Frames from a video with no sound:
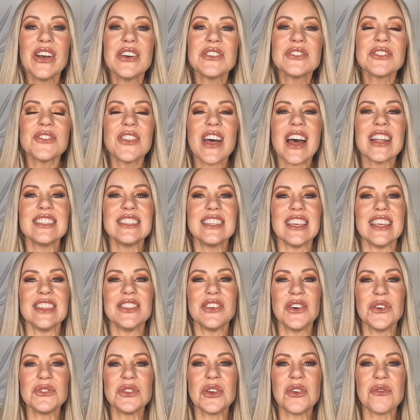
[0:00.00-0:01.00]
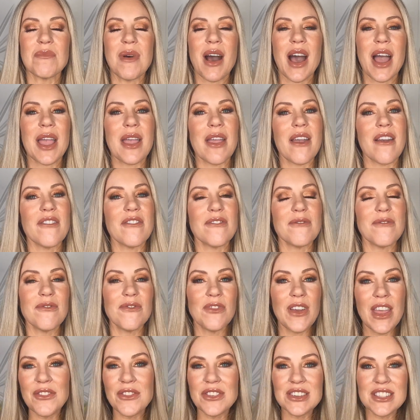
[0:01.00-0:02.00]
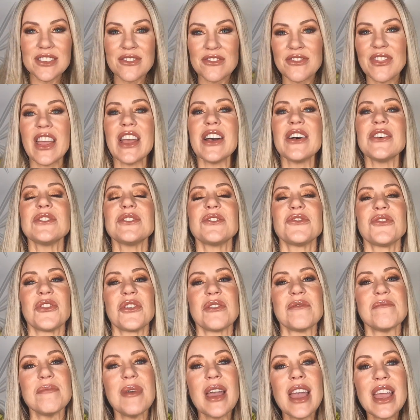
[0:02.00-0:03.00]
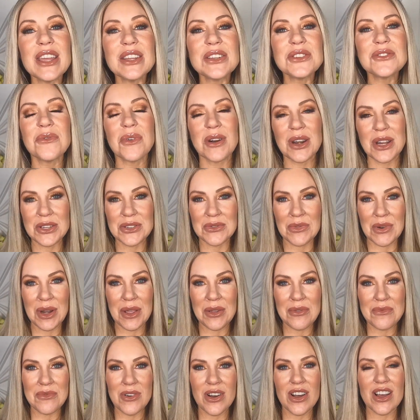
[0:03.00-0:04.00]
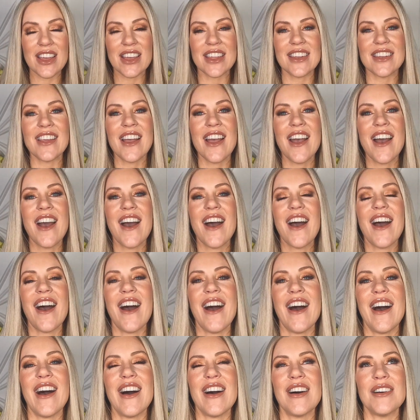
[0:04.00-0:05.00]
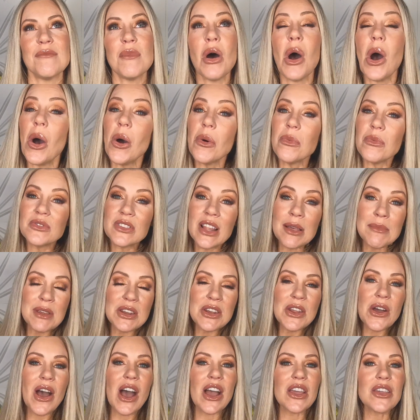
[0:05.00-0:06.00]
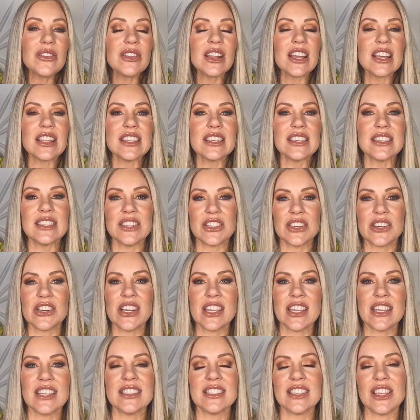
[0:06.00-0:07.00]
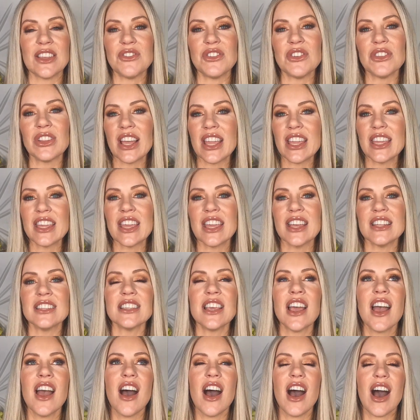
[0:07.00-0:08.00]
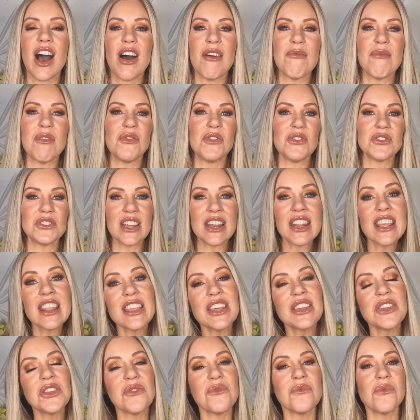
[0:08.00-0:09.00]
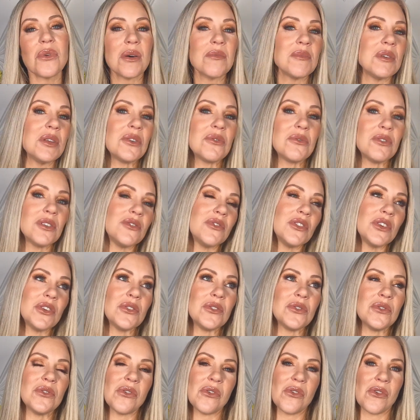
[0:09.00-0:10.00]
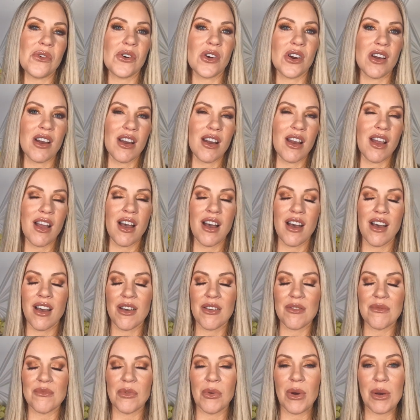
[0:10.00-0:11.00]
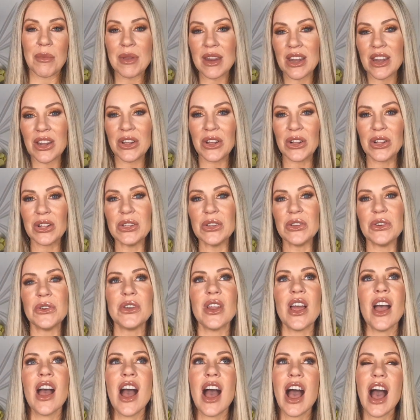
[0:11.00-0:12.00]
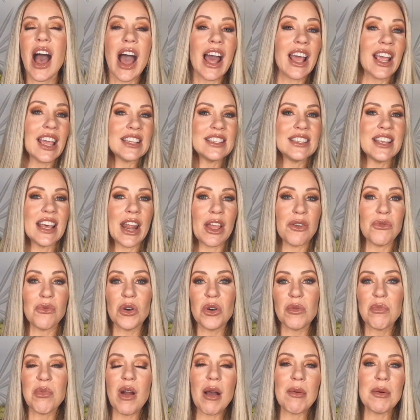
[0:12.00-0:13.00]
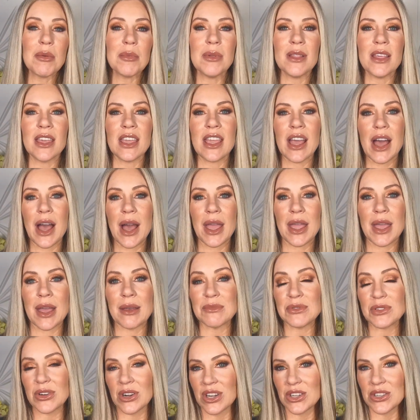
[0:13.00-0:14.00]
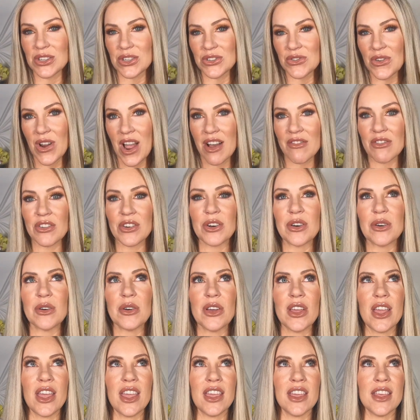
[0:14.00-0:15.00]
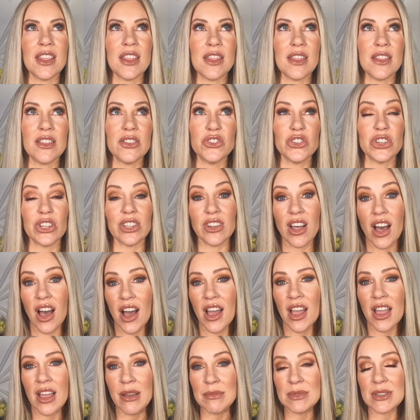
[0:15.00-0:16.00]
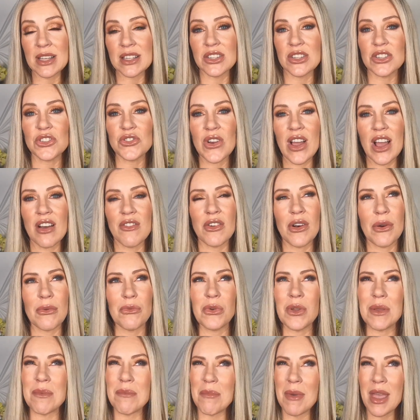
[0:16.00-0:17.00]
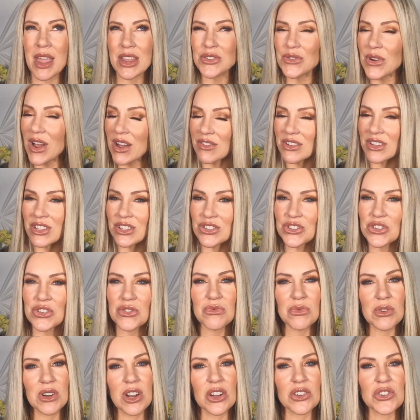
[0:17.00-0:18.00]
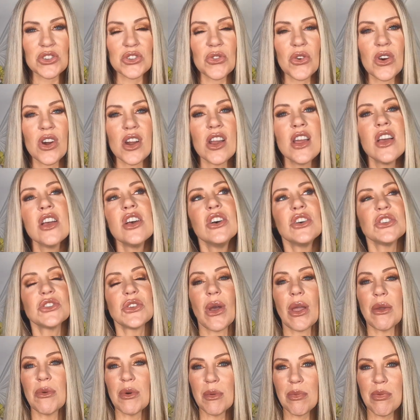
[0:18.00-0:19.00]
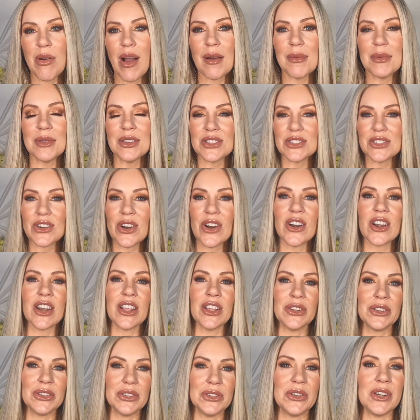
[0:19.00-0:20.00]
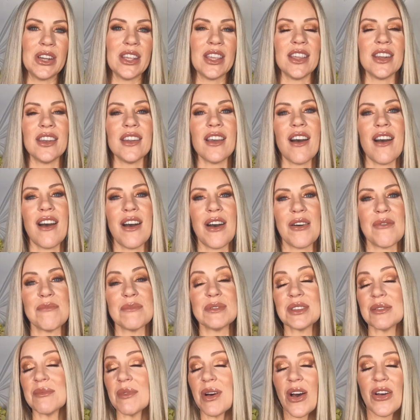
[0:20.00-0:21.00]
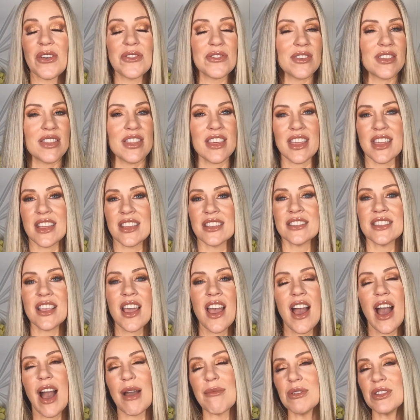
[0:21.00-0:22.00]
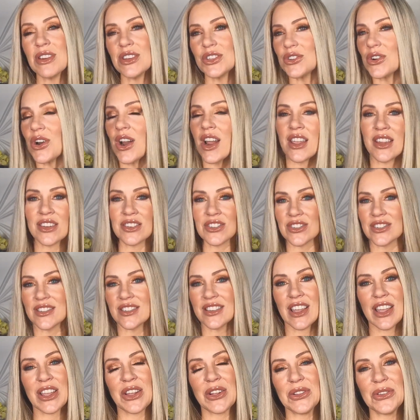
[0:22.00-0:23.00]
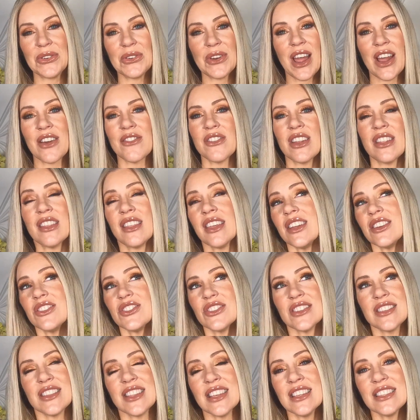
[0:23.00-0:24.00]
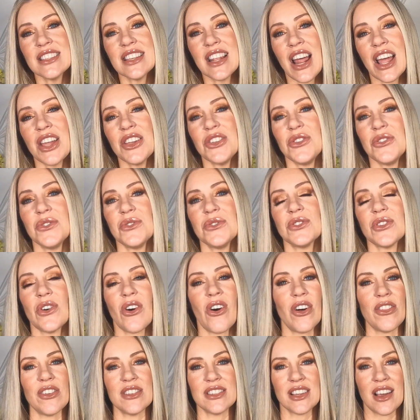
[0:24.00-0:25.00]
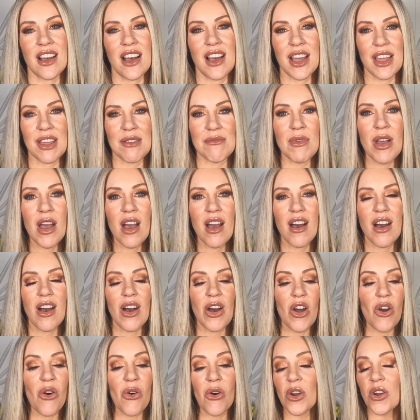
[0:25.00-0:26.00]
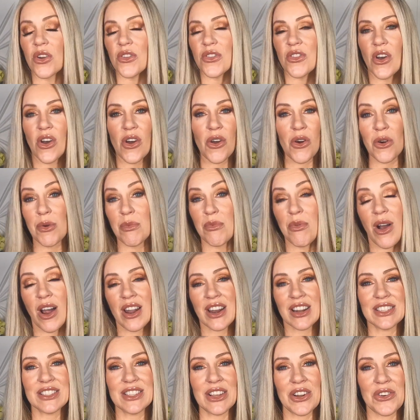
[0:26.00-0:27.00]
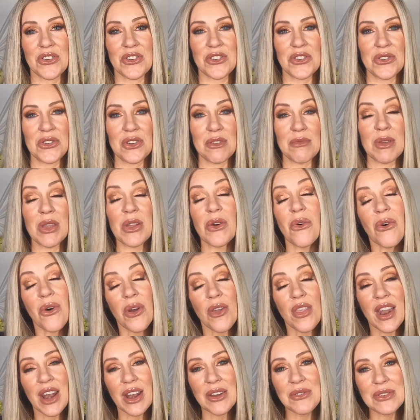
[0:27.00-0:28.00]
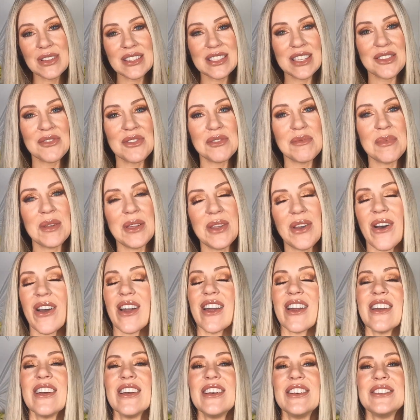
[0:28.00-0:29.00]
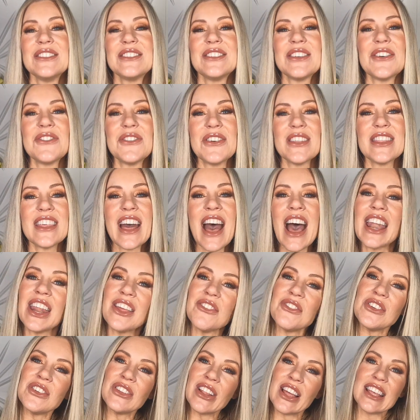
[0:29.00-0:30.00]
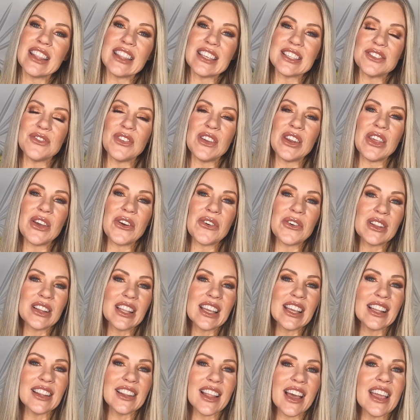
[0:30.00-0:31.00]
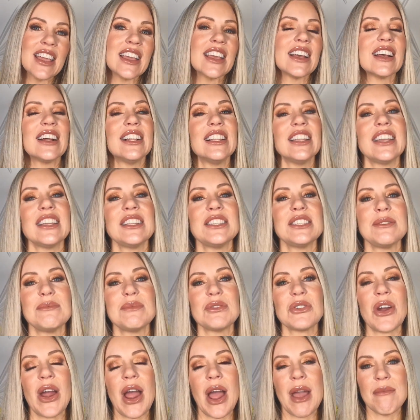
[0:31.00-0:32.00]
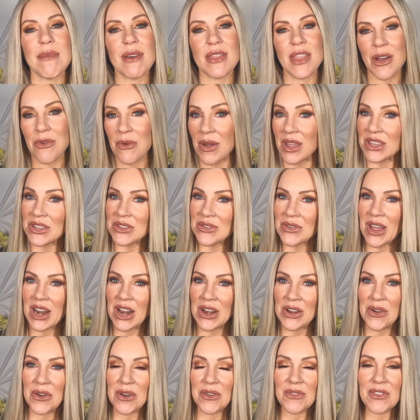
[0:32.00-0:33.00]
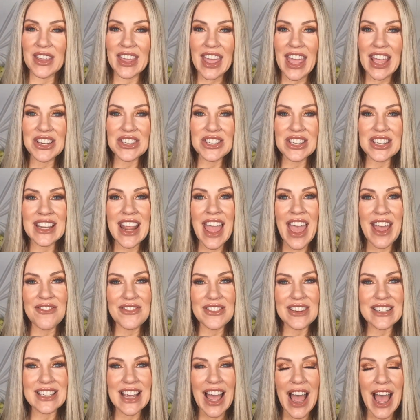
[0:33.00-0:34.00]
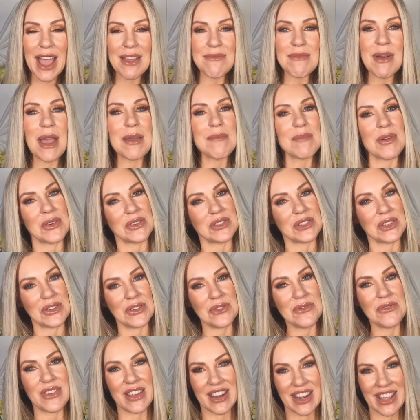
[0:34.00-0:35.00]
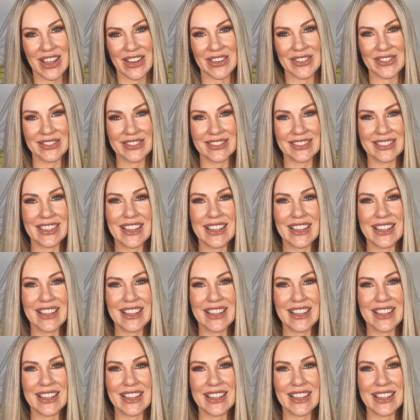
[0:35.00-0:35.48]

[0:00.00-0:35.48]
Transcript: So that's it. Those are my favorites and fails for May 2021. Let me know how you like this series, if you like it, if there's anything you want me to review or want me to include. Like I said, I am starting to travel in July. I'm set to travel. We may travel in June. We're not sure. So I will probably start including some other things. I'm going to try and just include everything, just things that I use all the time or products that are new to me or that I receive in PR. So with that, if you like this video, click like, click and subscribe. That way you get a notification every time I post a new video.